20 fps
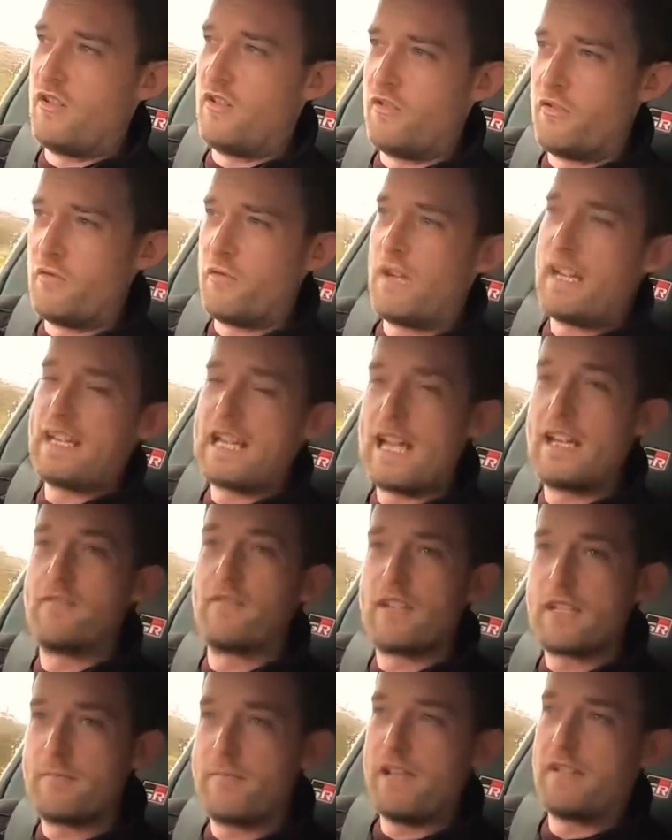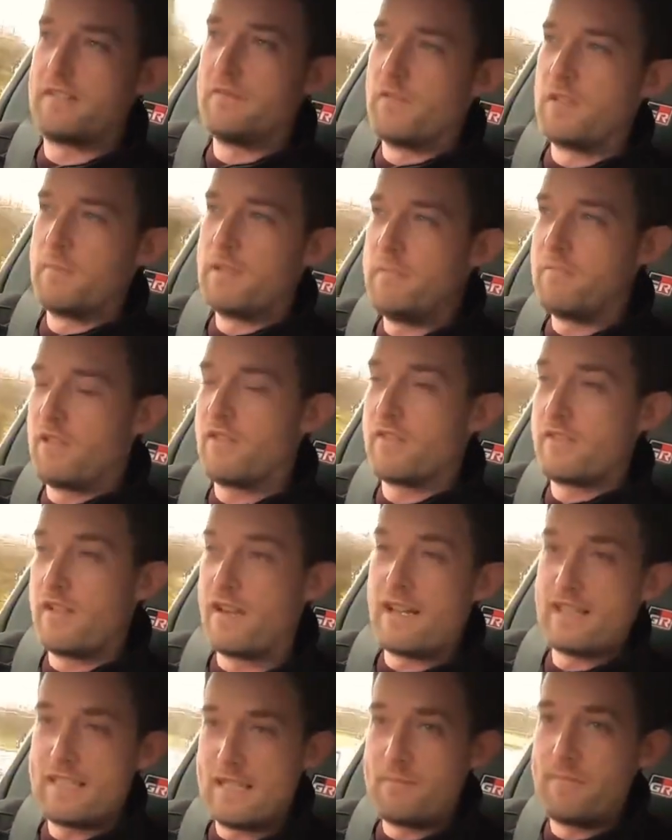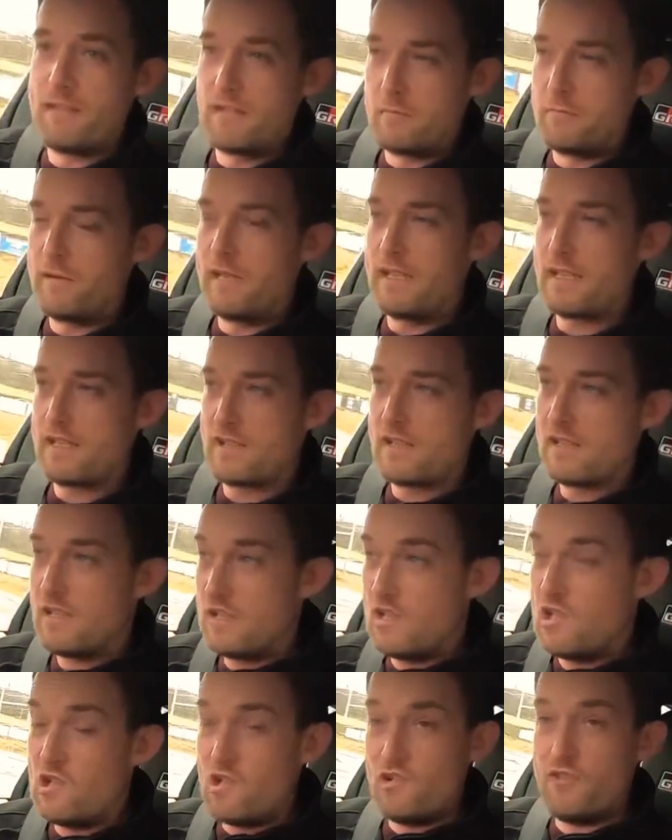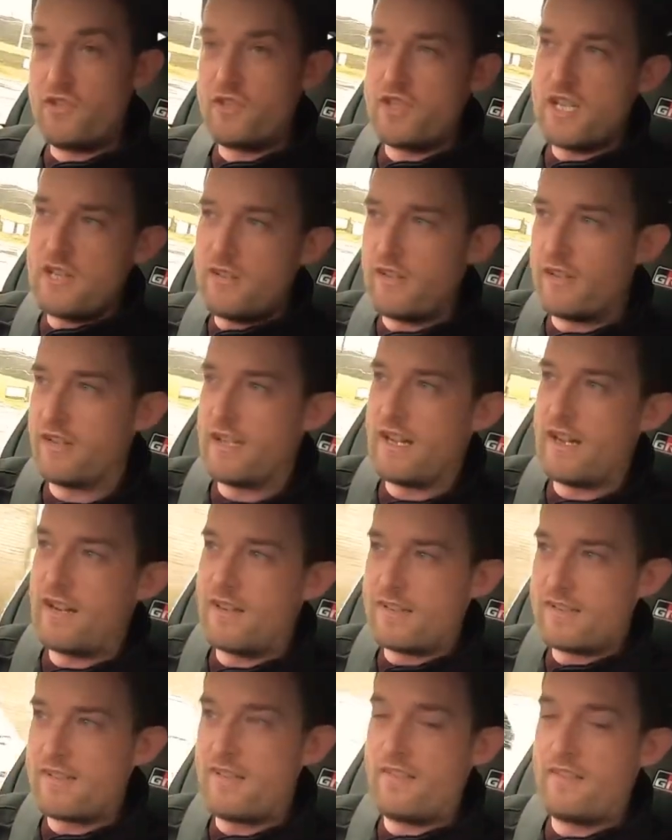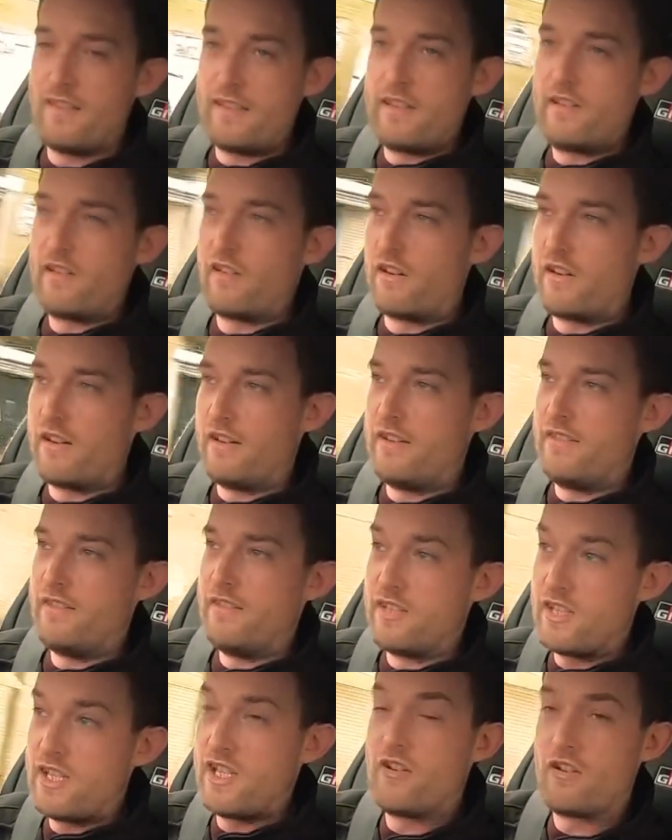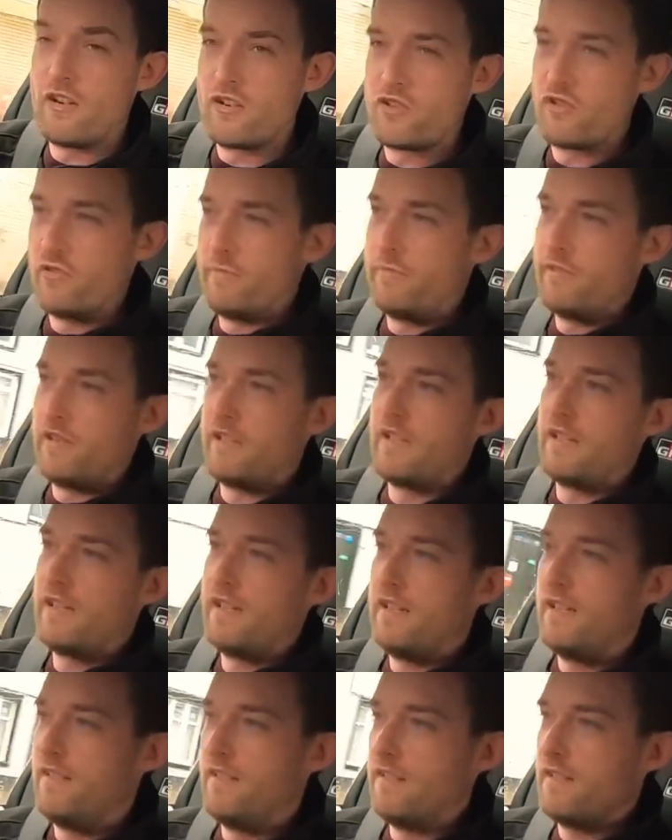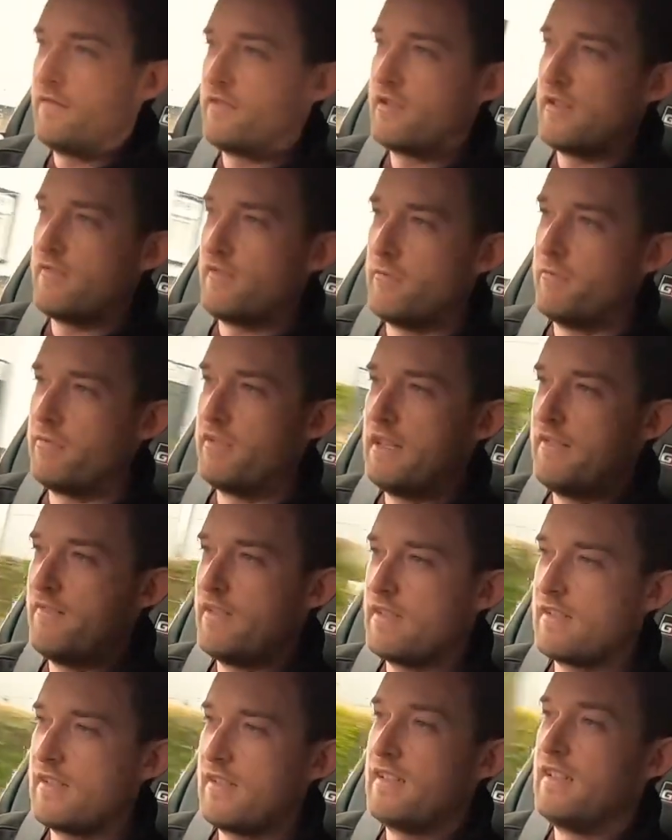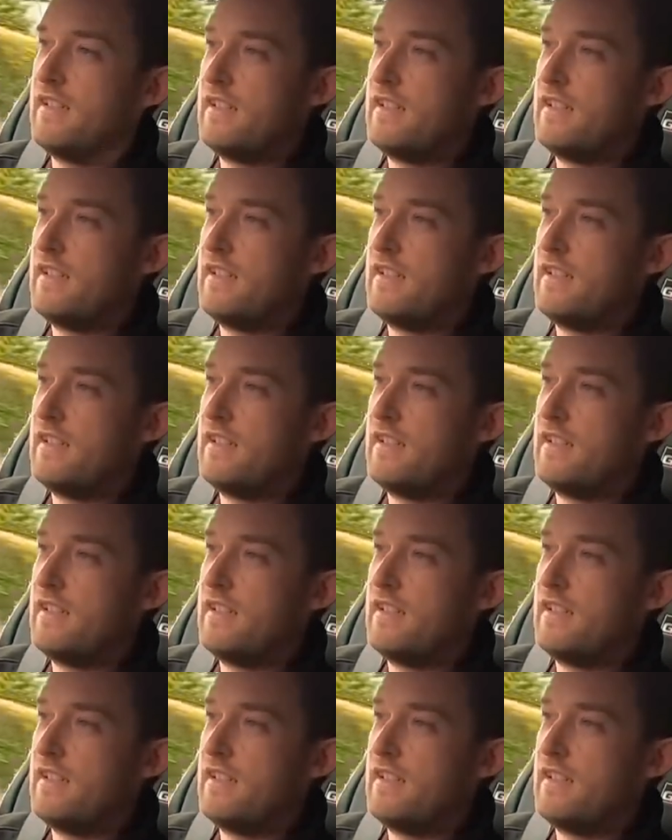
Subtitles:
although I kind of expect them to be, because they're actually bigger brakes on the GR Yaris than they are in the GR Super that I have driven previously.